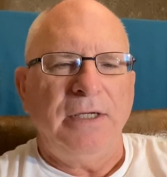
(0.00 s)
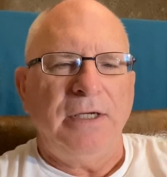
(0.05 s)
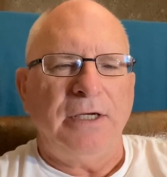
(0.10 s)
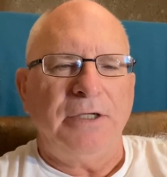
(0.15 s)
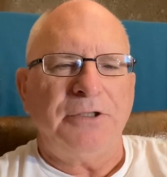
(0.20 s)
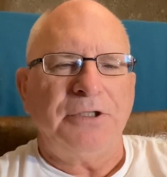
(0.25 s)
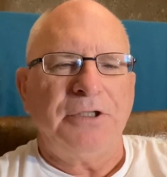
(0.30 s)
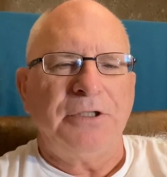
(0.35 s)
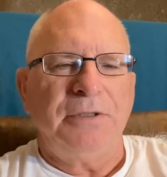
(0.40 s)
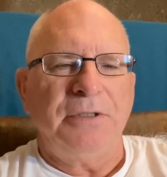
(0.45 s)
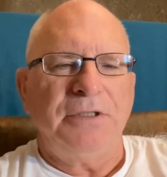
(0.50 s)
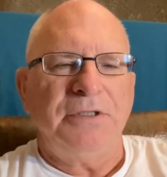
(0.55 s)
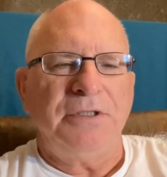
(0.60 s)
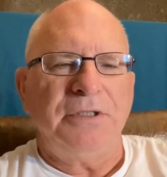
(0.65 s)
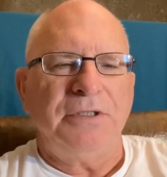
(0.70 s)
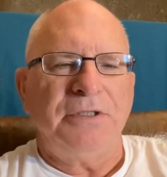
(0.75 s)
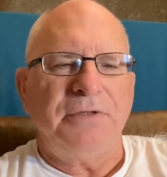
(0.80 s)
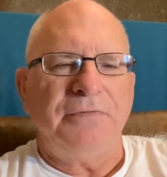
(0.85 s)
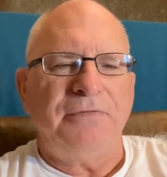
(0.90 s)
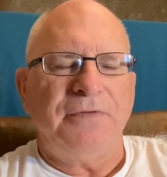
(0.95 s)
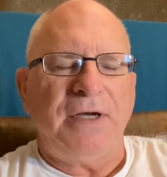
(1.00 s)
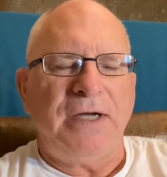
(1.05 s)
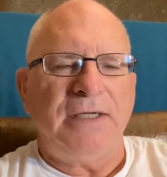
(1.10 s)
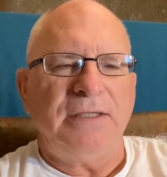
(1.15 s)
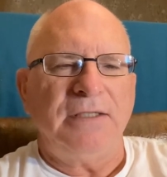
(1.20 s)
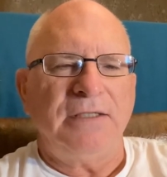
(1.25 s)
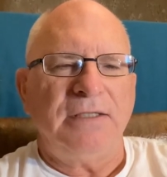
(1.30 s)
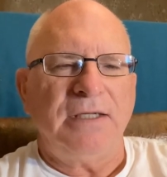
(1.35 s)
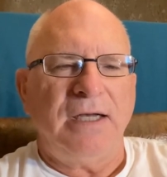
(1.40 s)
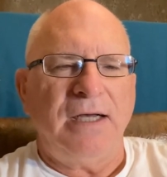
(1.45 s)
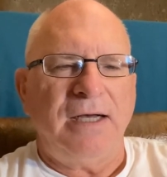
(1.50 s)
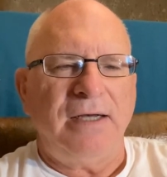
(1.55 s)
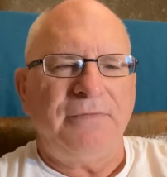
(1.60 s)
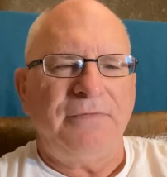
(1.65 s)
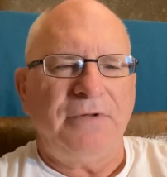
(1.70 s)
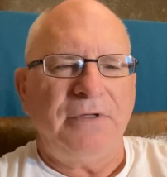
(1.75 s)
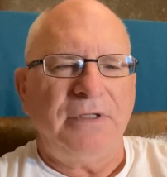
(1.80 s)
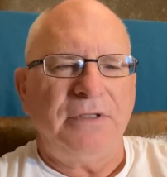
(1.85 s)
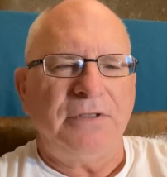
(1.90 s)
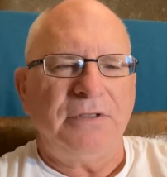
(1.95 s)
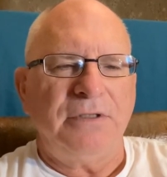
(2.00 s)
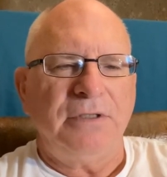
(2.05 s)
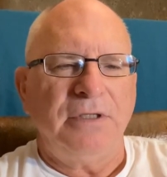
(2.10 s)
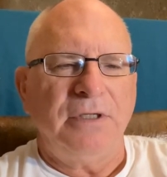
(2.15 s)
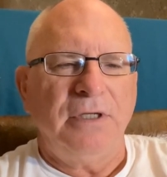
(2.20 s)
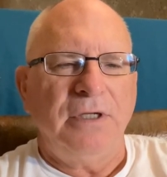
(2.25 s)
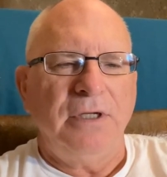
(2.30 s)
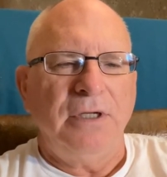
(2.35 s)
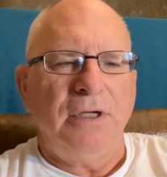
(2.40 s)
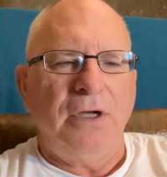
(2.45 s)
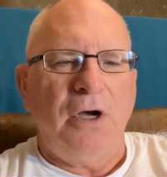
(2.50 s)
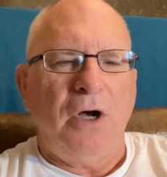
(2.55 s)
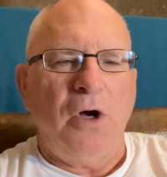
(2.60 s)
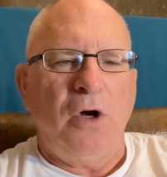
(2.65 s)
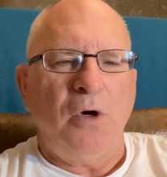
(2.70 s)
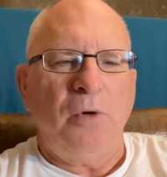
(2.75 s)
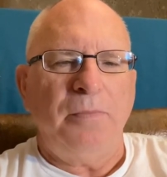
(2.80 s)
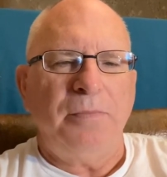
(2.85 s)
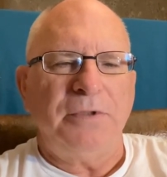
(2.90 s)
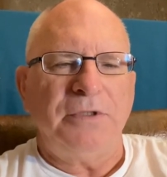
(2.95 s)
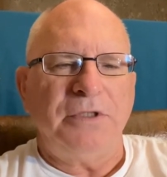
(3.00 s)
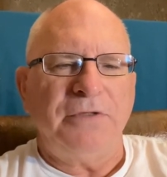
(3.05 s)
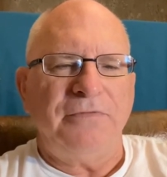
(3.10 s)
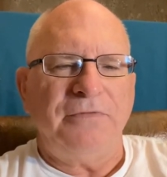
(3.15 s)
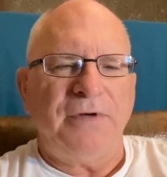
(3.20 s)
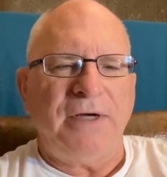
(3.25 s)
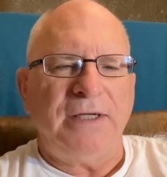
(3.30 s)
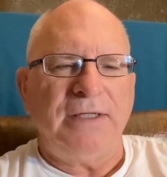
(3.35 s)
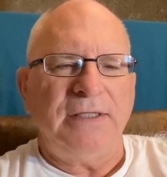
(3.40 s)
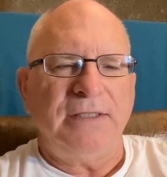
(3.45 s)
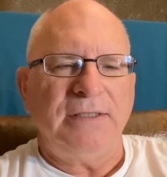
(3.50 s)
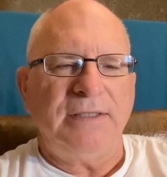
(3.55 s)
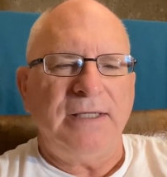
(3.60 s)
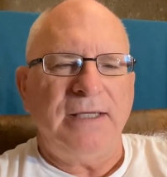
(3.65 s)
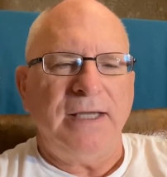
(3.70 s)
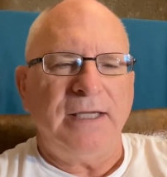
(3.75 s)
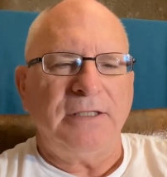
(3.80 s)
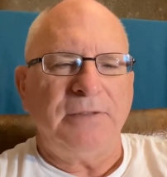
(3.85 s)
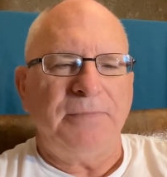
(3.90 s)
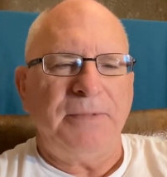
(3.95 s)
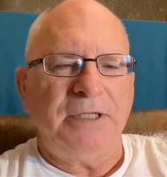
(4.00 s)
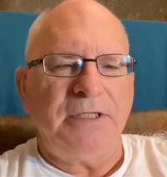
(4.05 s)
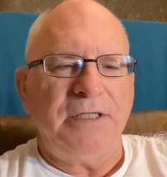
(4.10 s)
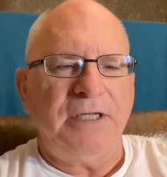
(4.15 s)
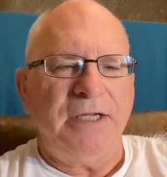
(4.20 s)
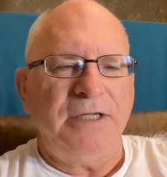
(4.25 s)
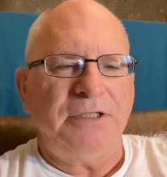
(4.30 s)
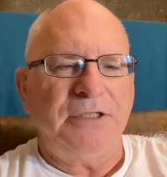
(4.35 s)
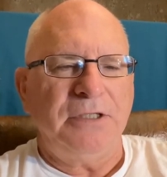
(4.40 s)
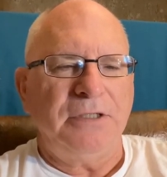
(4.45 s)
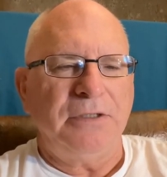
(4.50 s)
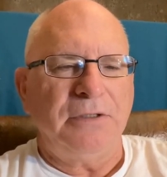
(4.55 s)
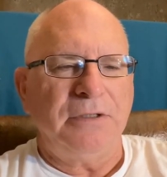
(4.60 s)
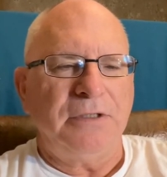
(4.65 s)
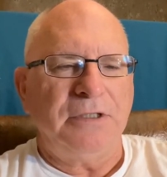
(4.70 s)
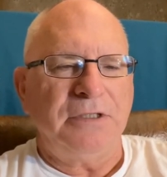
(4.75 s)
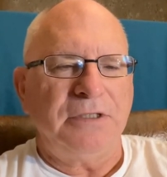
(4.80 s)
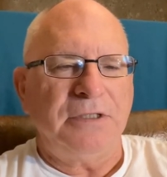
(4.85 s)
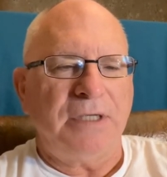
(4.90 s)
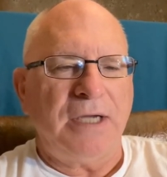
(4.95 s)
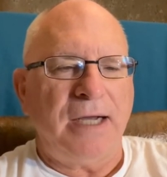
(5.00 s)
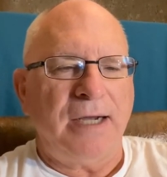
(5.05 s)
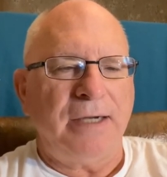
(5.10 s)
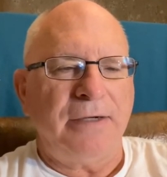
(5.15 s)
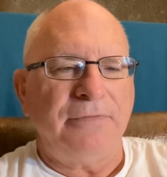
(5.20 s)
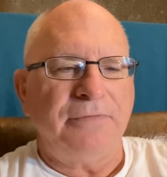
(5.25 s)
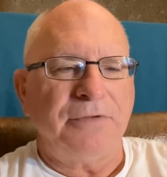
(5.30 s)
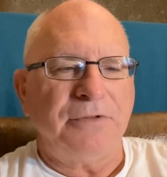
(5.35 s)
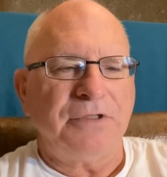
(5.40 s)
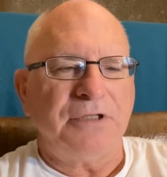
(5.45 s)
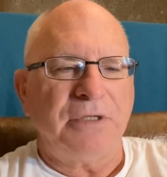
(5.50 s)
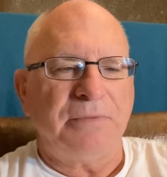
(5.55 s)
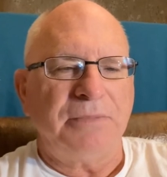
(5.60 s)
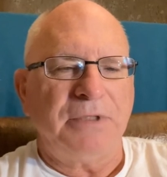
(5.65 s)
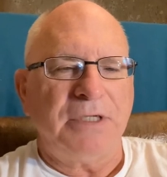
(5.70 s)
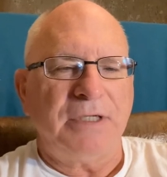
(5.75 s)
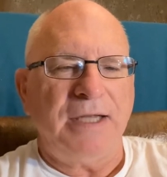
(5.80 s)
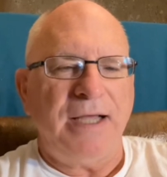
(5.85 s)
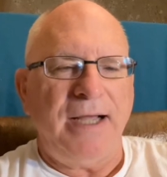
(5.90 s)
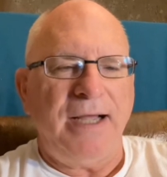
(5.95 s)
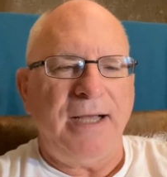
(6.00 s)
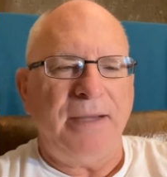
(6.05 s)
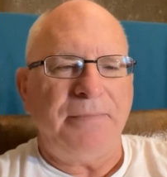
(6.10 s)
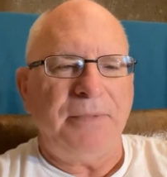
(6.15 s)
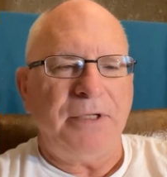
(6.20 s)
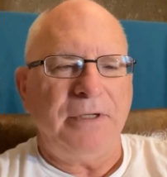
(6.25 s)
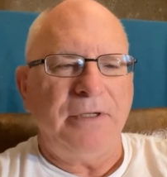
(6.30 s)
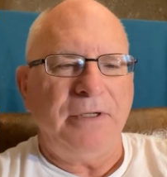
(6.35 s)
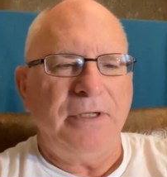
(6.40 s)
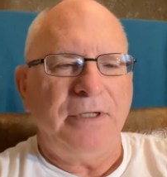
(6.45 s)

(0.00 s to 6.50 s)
Assurance is defined as confidence. Hope is defined as the expectation or desire for something to happen.